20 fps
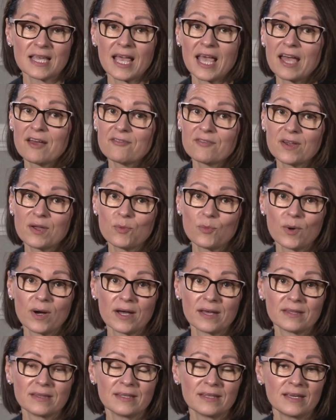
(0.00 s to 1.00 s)

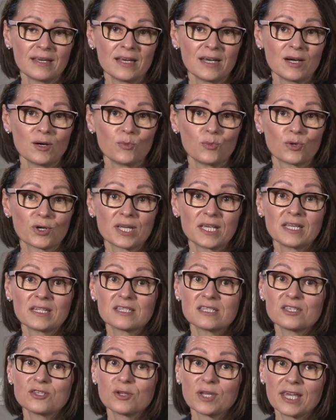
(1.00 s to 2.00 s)
everyone working
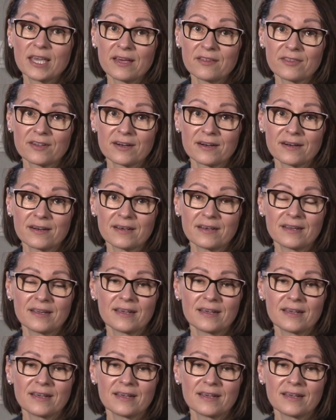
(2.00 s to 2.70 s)
together